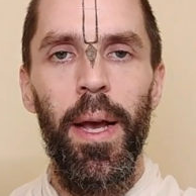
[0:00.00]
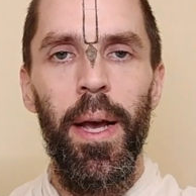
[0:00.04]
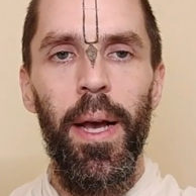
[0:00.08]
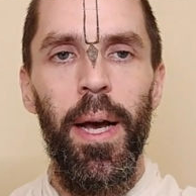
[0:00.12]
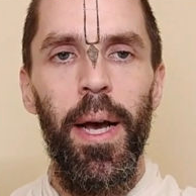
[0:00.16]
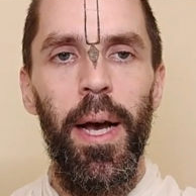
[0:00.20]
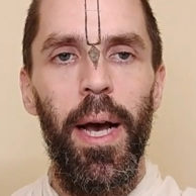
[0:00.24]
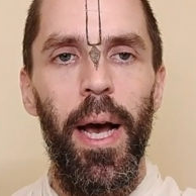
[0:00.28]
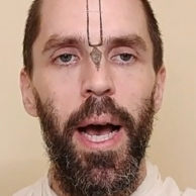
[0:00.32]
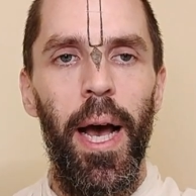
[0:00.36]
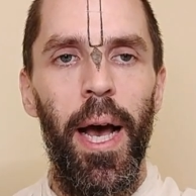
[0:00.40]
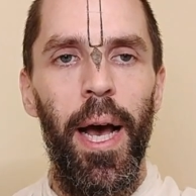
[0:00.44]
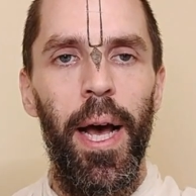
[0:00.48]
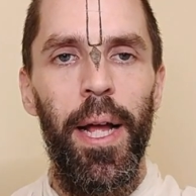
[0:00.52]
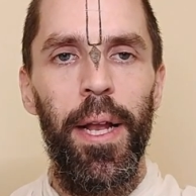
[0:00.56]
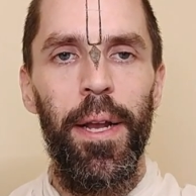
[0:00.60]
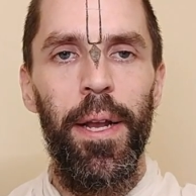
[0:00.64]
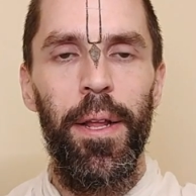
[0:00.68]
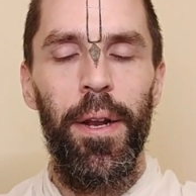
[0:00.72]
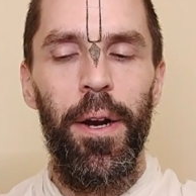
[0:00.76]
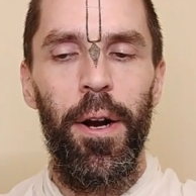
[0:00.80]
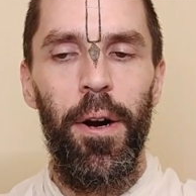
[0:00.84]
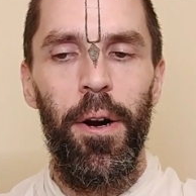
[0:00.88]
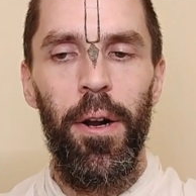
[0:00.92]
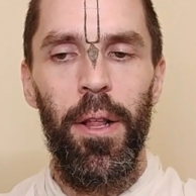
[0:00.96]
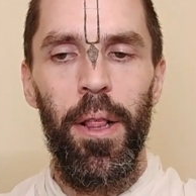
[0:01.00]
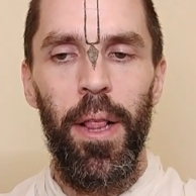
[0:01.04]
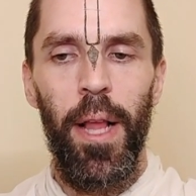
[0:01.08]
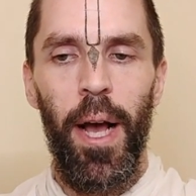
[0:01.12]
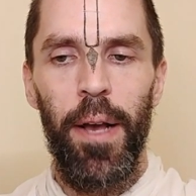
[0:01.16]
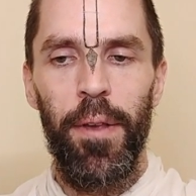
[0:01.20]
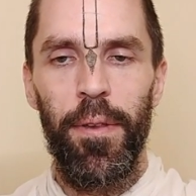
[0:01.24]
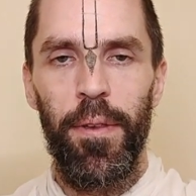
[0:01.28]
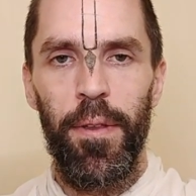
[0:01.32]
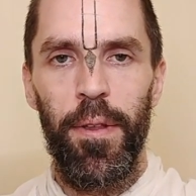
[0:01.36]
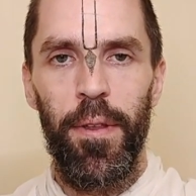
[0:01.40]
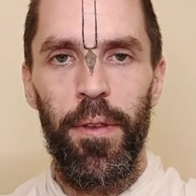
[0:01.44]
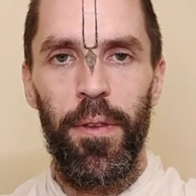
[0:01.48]
And in our
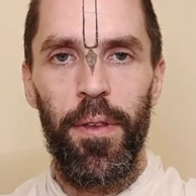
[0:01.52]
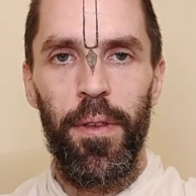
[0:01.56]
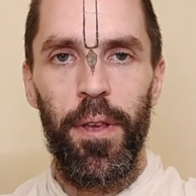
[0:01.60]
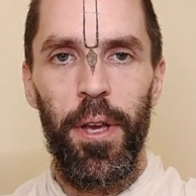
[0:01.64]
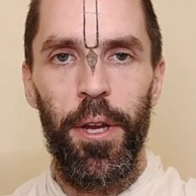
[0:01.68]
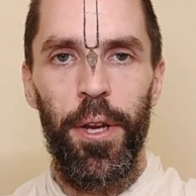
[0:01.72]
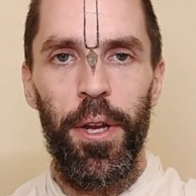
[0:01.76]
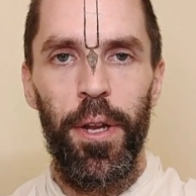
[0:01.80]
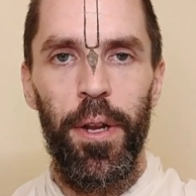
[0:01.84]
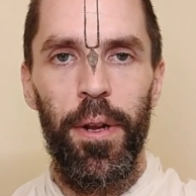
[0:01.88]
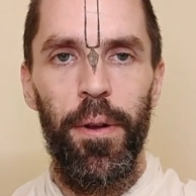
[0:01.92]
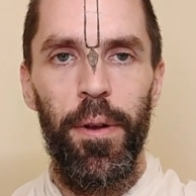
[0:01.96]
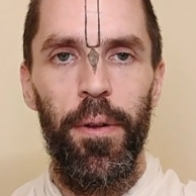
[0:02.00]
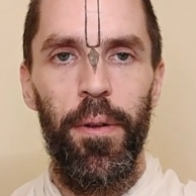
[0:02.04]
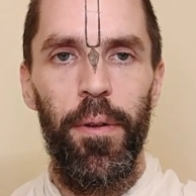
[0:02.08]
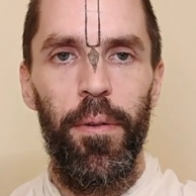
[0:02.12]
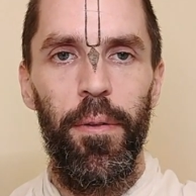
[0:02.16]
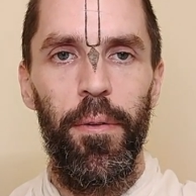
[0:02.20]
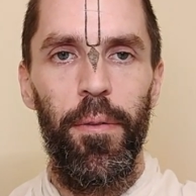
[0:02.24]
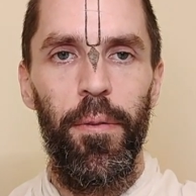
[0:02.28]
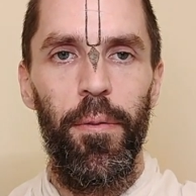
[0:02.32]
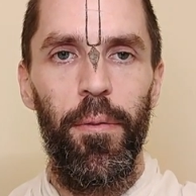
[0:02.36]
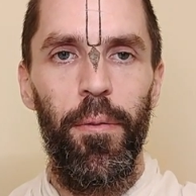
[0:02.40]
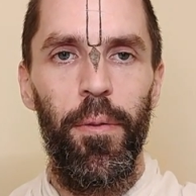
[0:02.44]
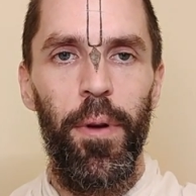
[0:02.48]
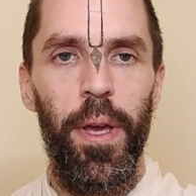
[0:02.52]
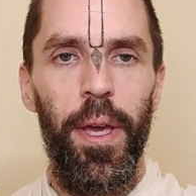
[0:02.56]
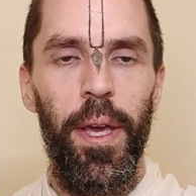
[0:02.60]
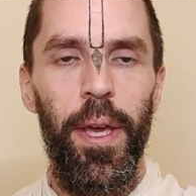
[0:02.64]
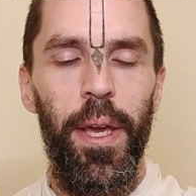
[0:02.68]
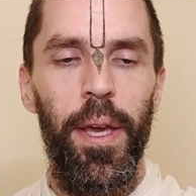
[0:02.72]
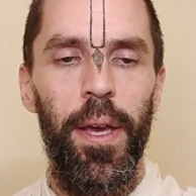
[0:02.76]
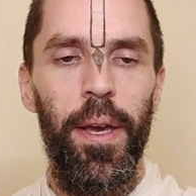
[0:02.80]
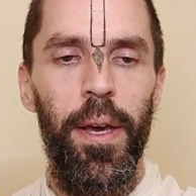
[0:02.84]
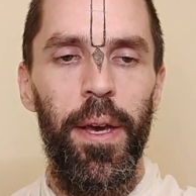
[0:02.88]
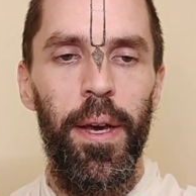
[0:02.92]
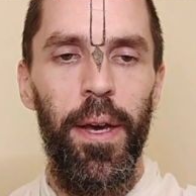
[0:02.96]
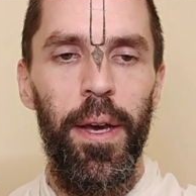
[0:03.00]
last discussion
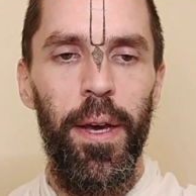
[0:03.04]
we